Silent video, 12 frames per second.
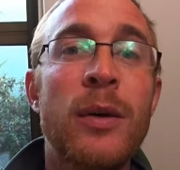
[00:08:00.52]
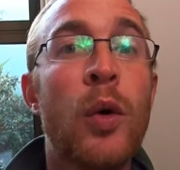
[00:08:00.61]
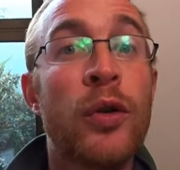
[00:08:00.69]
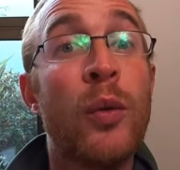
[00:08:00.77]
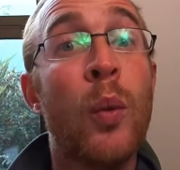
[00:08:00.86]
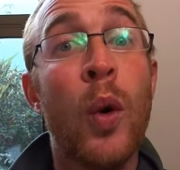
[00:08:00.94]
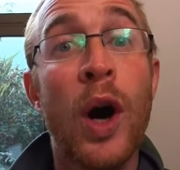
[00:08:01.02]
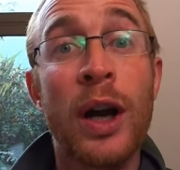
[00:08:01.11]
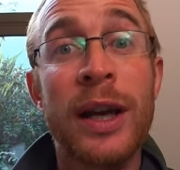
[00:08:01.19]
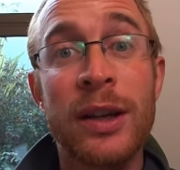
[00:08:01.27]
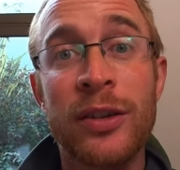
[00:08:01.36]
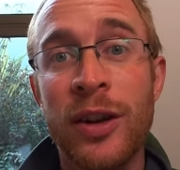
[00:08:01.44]
reader wasn't
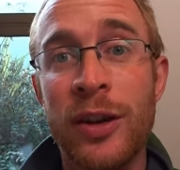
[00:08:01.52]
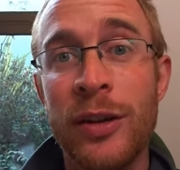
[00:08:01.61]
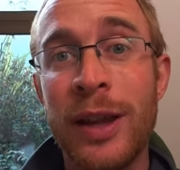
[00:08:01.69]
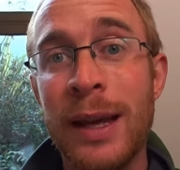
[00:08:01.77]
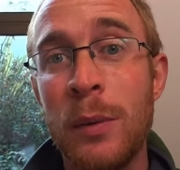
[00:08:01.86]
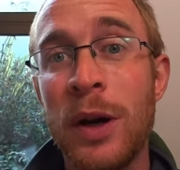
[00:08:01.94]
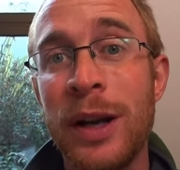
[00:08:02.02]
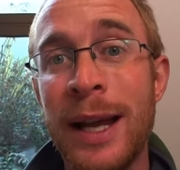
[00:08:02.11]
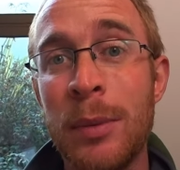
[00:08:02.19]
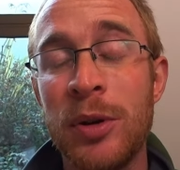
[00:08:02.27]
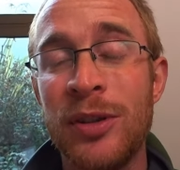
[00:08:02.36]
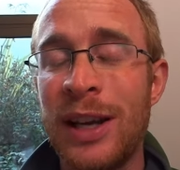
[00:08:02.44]
working, so they weren't
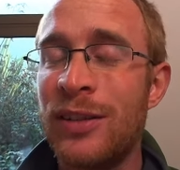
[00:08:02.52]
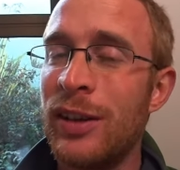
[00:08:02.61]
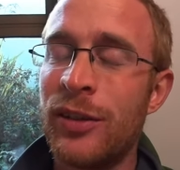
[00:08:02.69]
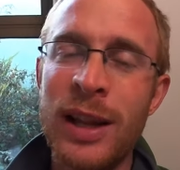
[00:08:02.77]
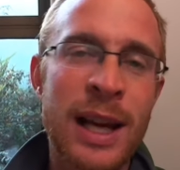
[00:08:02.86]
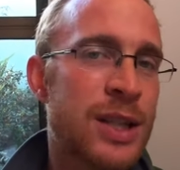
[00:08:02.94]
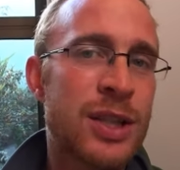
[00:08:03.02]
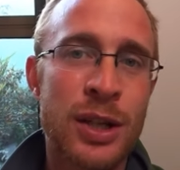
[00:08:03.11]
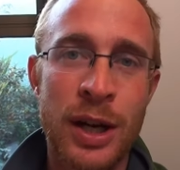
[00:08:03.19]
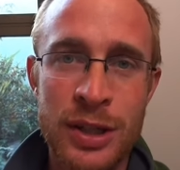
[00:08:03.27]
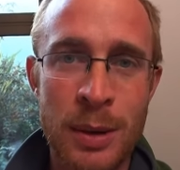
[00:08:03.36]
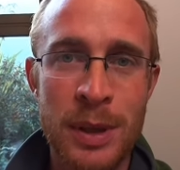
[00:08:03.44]
able to get in. So that's,
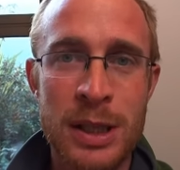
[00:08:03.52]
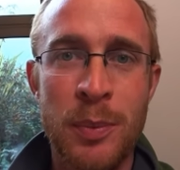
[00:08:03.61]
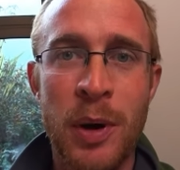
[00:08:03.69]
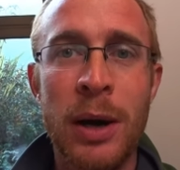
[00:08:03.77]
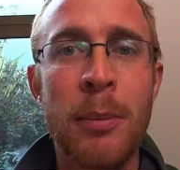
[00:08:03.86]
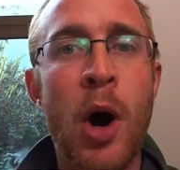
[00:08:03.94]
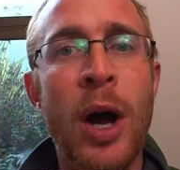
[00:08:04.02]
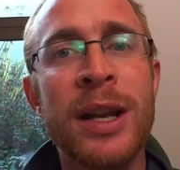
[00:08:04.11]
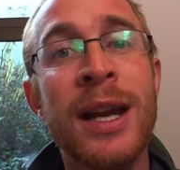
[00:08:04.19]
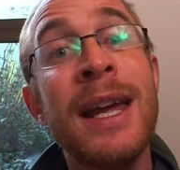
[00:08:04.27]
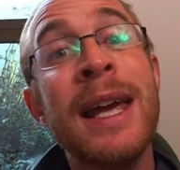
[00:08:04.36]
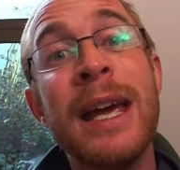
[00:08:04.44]
you know, something to bear in
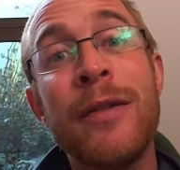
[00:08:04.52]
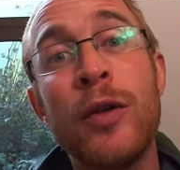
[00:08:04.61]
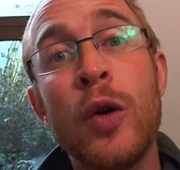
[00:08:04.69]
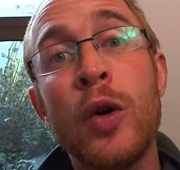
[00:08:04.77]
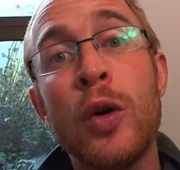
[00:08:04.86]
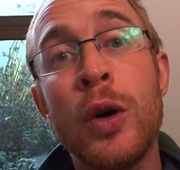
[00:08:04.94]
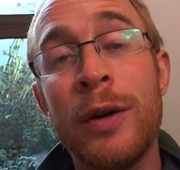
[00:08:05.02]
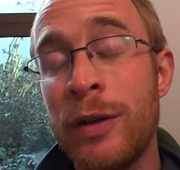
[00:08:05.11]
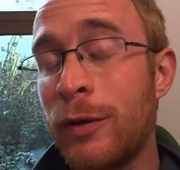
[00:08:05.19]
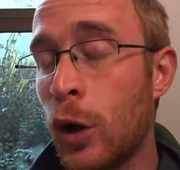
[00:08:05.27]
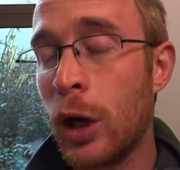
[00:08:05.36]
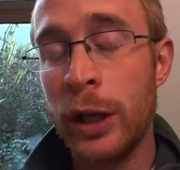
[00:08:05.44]
mind. If
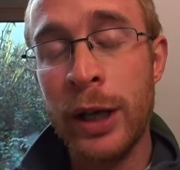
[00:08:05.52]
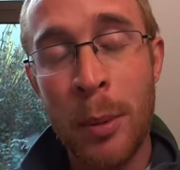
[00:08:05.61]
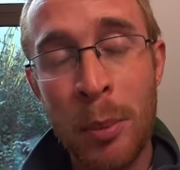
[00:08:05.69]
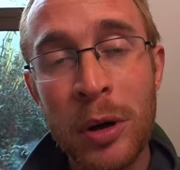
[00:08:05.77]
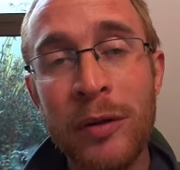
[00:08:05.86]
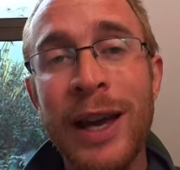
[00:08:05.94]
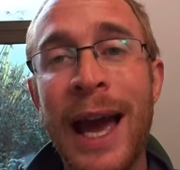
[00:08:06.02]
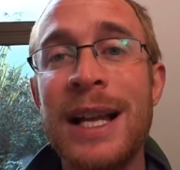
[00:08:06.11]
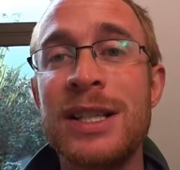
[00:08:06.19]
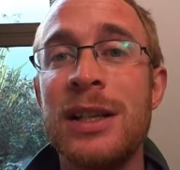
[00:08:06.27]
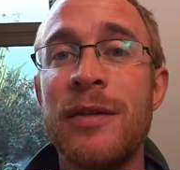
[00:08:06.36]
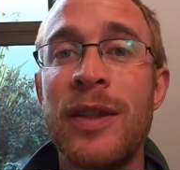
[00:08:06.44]
you've got a number of
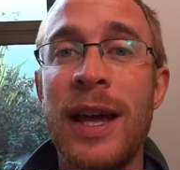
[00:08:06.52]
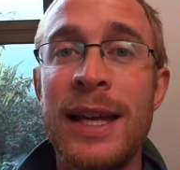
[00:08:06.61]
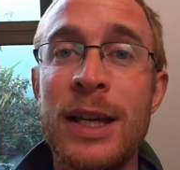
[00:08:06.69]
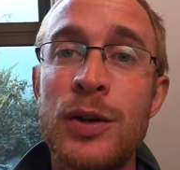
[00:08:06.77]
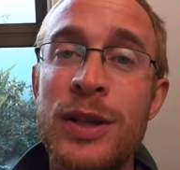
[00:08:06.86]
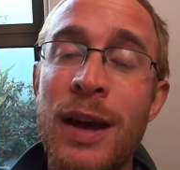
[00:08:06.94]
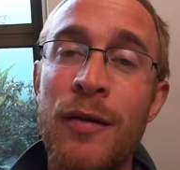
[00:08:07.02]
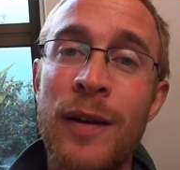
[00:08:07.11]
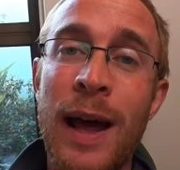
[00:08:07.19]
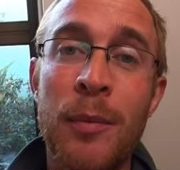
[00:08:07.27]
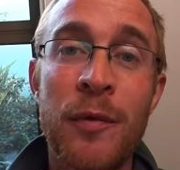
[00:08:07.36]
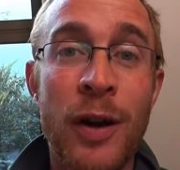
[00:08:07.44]
cats and if they use their
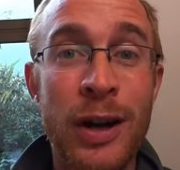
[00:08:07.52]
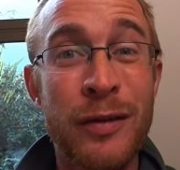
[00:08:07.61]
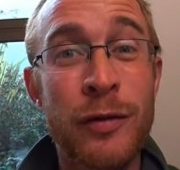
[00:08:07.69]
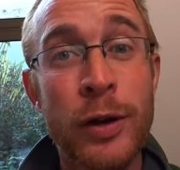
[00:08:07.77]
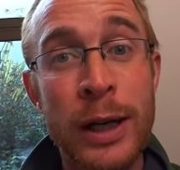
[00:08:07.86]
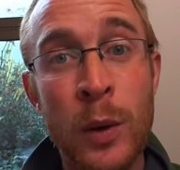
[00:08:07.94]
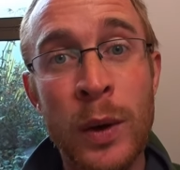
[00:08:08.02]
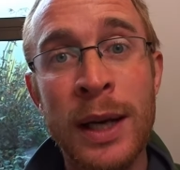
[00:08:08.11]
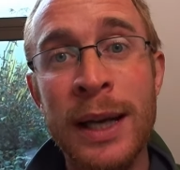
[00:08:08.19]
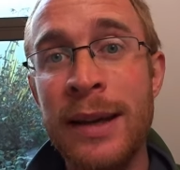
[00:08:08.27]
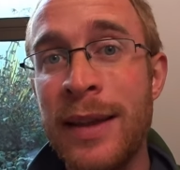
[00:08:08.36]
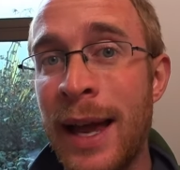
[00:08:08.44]
flap very
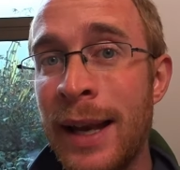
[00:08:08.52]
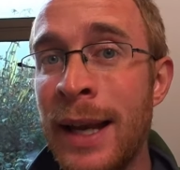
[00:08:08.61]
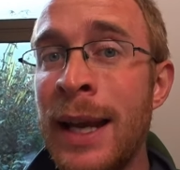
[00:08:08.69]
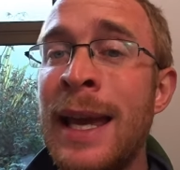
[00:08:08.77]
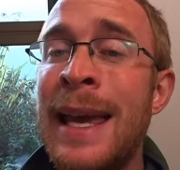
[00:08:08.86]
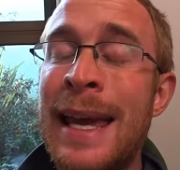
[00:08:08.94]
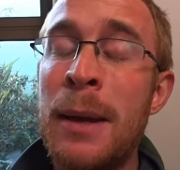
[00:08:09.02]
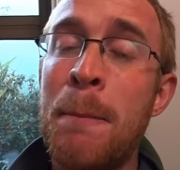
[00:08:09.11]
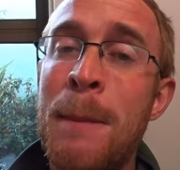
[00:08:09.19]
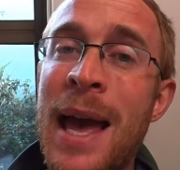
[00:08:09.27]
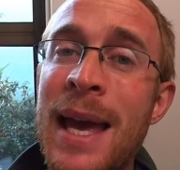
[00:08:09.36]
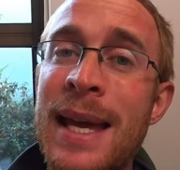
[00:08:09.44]
frequently, then
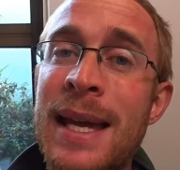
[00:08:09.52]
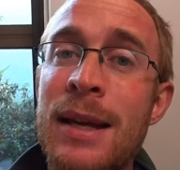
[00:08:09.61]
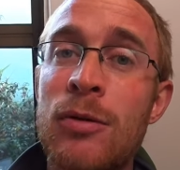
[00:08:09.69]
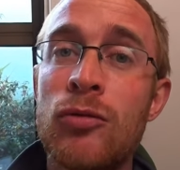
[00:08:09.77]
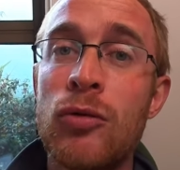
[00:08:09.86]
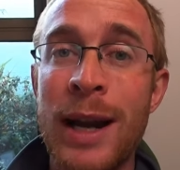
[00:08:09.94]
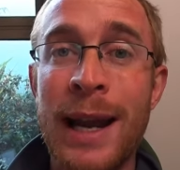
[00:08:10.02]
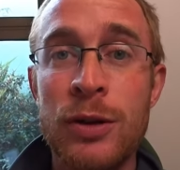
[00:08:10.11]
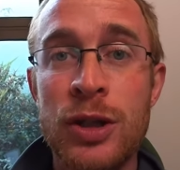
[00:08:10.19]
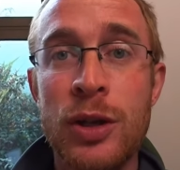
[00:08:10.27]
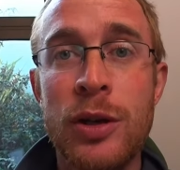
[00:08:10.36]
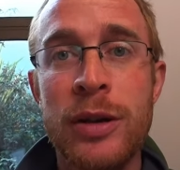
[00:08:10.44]
it may run
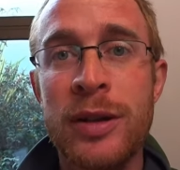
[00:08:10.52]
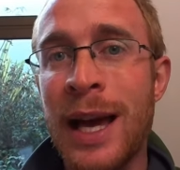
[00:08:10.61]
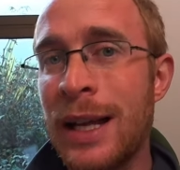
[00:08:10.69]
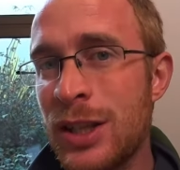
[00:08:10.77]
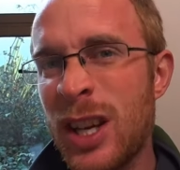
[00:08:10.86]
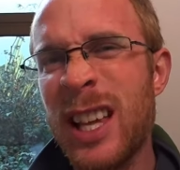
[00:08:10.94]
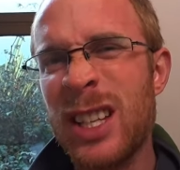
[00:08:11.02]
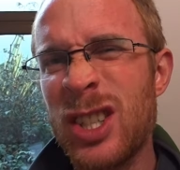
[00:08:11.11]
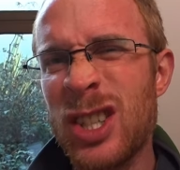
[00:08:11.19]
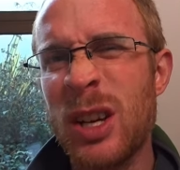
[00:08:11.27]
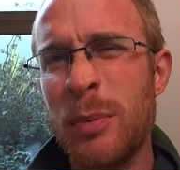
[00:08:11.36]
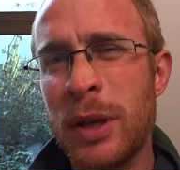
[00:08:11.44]
out sooner than that. So that's
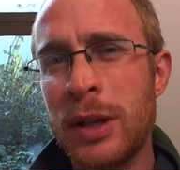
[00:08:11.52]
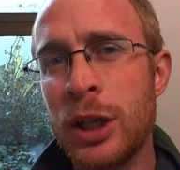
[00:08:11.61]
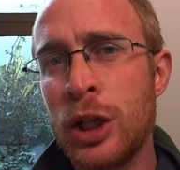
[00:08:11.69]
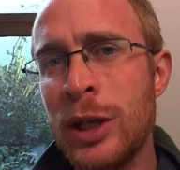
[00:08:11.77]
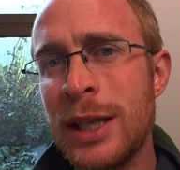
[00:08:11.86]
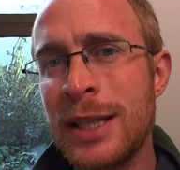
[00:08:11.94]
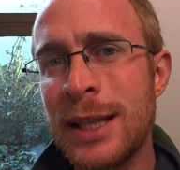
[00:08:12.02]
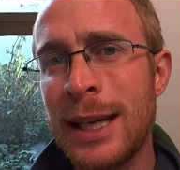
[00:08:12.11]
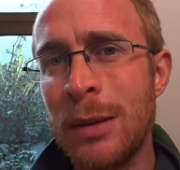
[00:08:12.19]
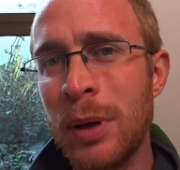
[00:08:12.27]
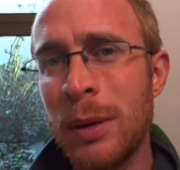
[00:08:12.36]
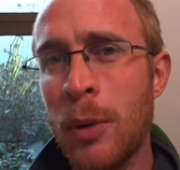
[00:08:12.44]
just something that you need to
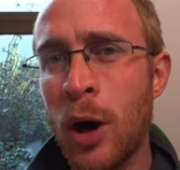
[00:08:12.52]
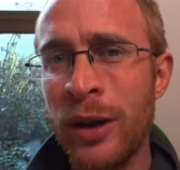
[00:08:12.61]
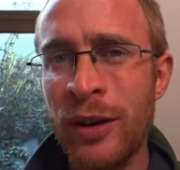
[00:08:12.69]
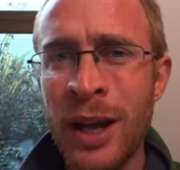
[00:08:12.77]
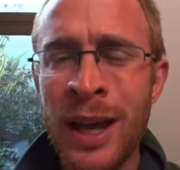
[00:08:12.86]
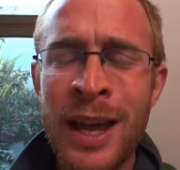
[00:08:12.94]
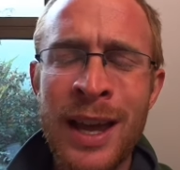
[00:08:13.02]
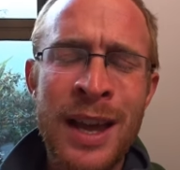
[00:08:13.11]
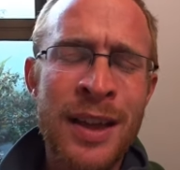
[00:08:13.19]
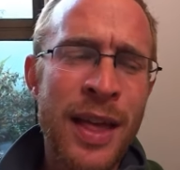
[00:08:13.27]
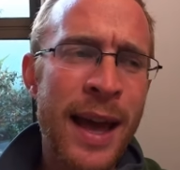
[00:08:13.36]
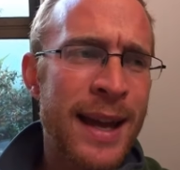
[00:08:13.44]
keep in mind.
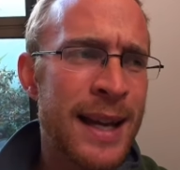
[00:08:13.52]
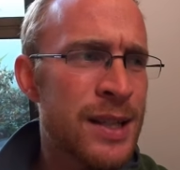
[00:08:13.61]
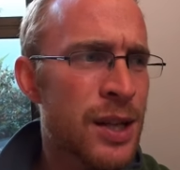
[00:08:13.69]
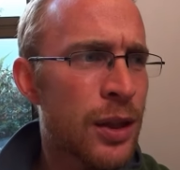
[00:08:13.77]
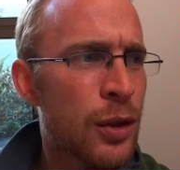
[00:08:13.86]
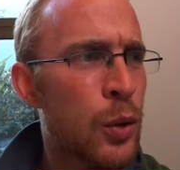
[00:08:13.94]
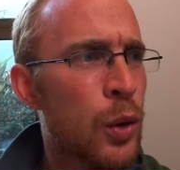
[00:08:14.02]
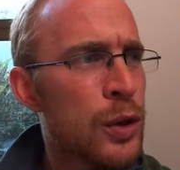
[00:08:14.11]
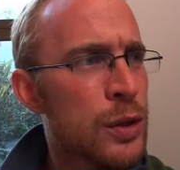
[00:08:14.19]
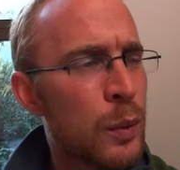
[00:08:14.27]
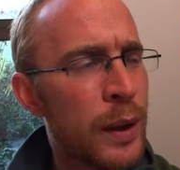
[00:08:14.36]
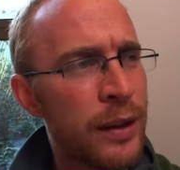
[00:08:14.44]
There is a
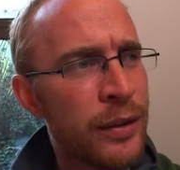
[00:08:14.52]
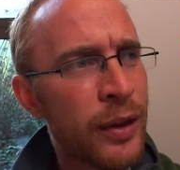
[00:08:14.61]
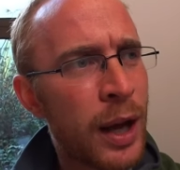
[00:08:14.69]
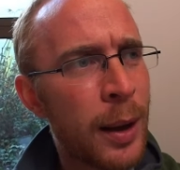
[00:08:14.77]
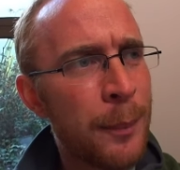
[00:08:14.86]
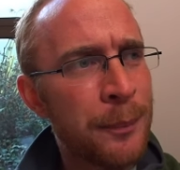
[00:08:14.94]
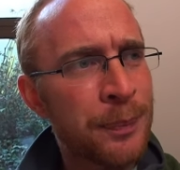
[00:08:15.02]
thought with